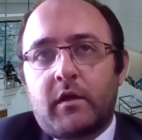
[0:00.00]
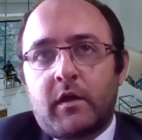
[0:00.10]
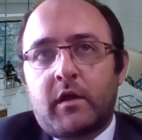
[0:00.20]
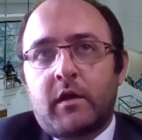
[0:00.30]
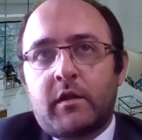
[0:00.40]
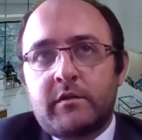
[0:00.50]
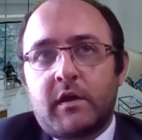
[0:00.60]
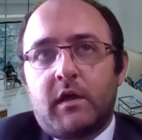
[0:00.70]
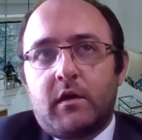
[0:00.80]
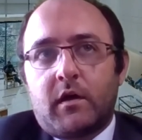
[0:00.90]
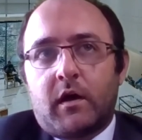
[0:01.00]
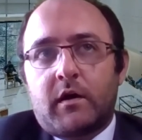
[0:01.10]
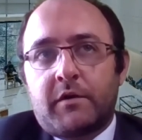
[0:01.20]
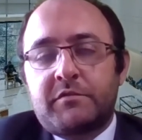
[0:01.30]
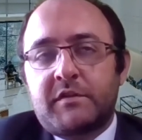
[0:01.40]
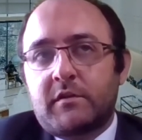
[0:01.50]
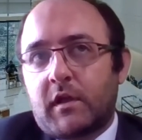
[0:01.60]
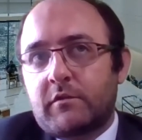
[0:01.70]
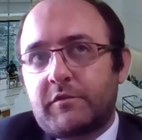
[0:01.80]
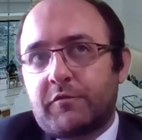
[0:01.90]
and I've seen a
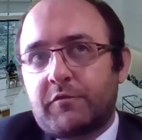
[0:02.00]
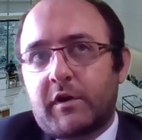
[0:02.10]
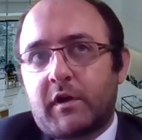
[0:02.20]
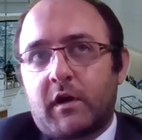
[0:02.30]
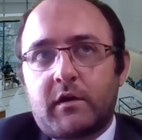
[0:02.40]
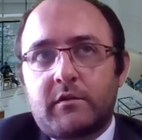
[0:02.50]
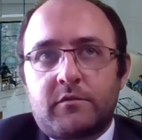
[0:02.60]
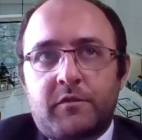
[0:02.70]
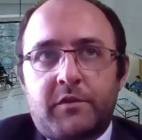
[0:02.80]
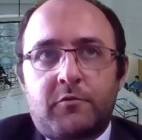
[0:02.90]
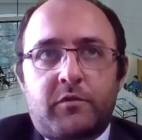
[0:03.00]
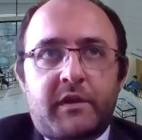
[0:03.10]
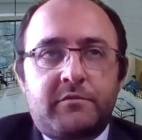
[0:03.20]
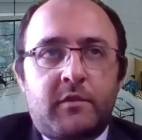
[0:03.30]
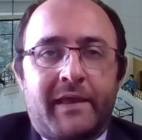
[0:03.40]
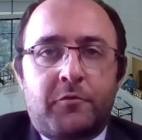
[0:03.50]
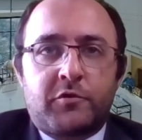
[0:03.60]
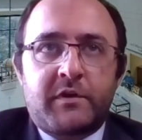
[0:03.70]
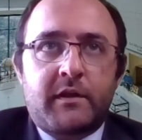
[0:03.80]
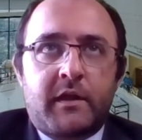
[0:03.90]
lot of different kinds of
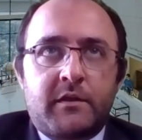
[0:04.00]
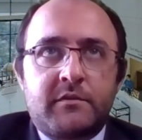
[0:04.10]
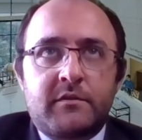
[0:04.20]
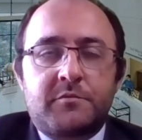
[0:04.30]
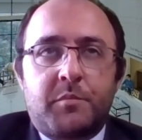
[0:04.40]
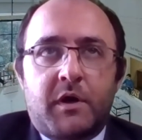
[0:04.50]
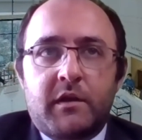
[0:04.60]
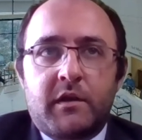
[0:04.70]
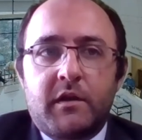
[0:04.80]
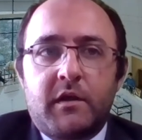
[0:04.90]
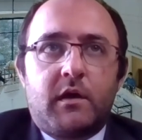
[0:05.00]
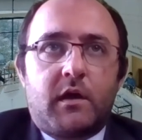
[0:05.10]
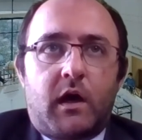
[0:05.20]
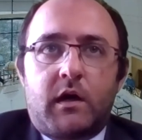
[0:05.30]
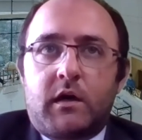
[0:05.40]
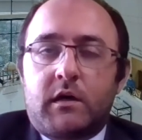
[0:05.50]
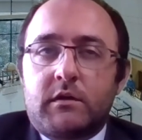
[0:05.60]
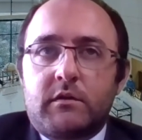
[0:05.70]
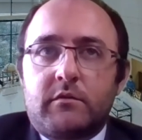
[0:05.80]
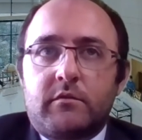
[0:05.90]
landlord-tenant cases, but I
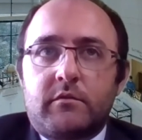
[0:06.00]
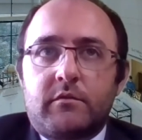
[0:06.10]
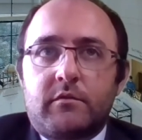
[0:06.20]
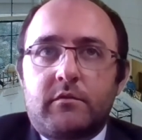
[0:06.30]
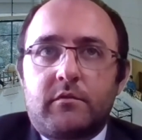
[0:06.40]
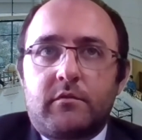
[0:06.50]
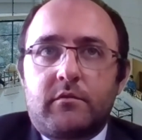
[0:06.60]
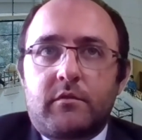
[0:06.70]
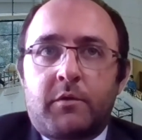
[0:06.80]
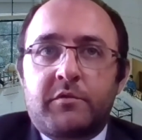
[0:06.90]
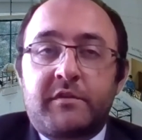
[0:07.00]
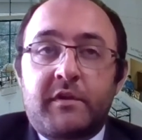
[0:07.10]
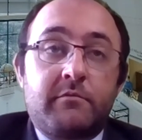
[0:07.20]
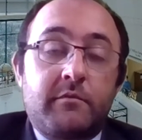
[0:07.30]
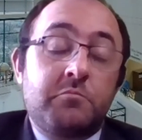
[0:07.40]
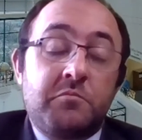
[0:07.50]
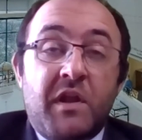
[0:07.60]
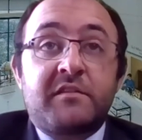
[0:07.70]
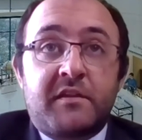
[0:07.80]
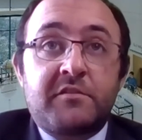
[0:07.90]
would say
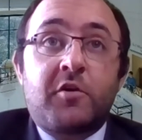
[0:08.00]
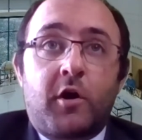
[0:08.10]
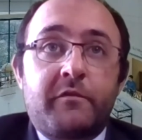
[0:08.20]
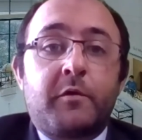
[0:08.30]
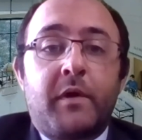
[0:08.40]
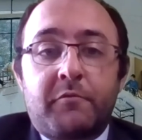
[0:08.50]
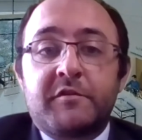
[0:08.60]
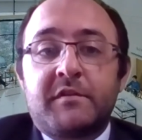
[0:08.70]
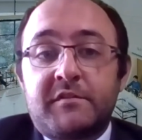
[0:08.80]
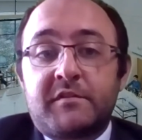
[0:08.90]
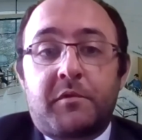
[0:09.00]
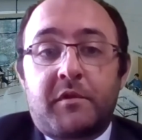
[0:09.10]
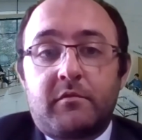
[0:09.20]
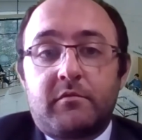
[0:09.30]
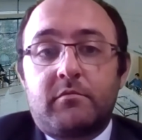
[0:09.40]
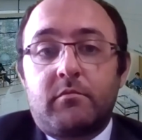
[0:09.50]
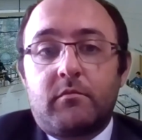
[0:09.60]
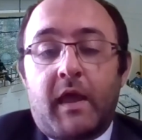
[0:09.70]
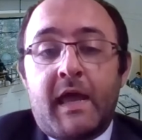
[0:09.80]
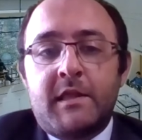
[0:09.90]
not since Harvey have we seen
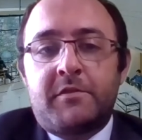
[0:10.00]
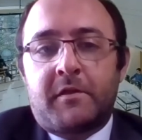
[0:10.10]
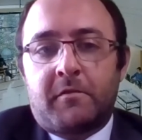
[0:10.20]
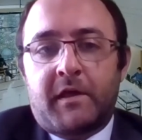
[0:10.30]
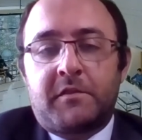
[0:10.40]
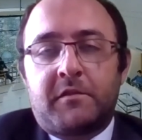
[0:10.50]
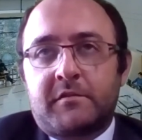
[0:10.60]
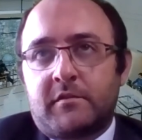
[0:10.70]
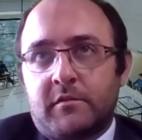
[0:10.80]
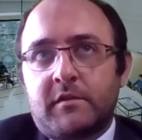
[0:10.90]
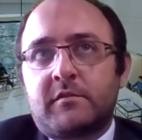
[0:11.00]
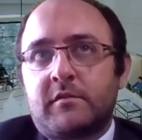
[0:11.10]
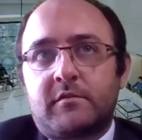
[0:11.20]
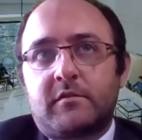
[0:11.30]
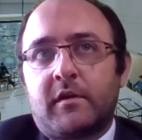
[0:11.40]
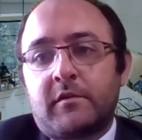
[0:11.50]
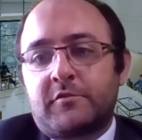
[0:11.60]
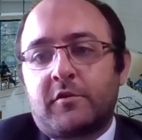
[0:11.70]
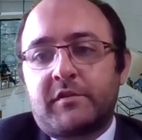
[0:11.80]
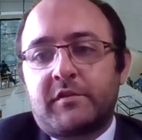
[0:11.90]
anything like this, and this is, it
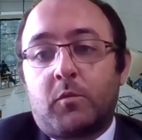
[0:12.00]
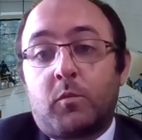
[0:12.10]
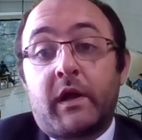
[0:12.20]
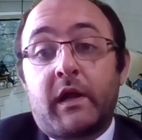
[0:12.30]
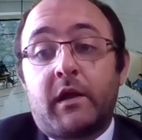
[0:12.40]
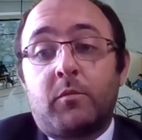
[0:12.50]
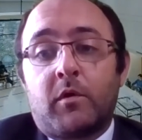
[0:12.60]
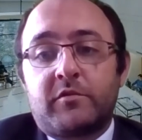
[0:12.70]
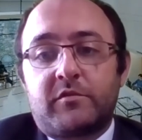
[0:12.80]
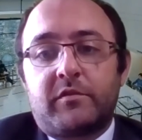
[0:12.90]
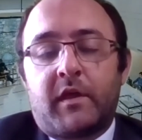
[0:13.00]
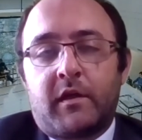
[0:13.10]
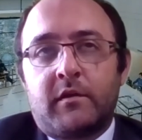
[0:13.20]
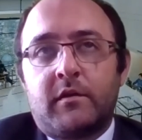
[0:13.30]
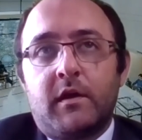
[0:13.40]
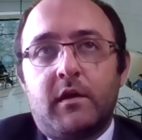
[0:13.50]
turns out, way worse than